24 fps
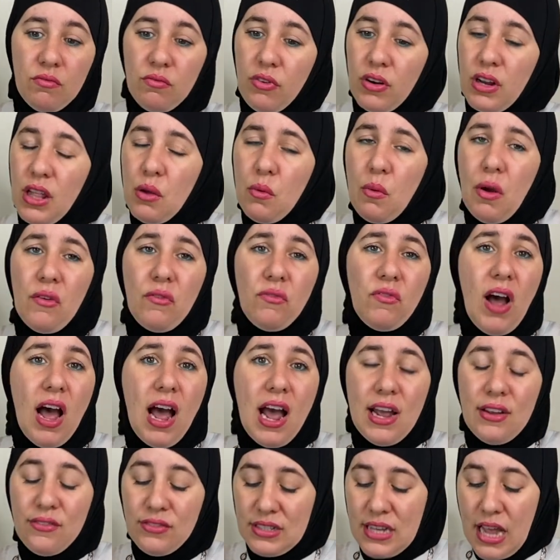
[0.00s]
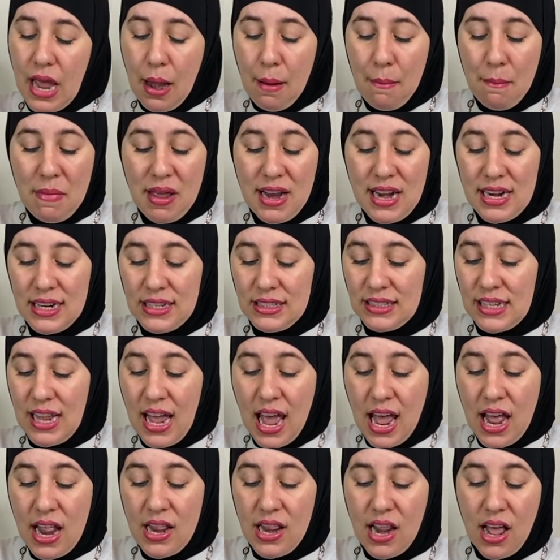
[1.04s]
for like what five ten minutes
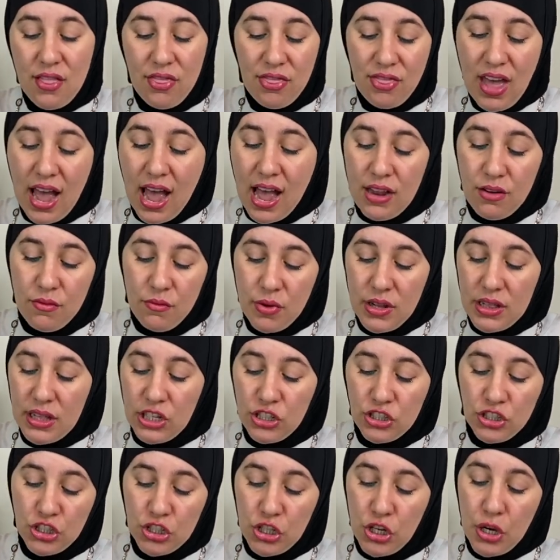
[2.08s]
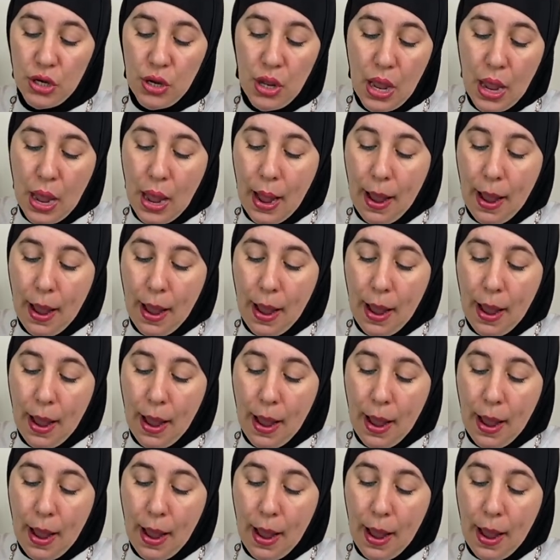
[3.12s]
and that really should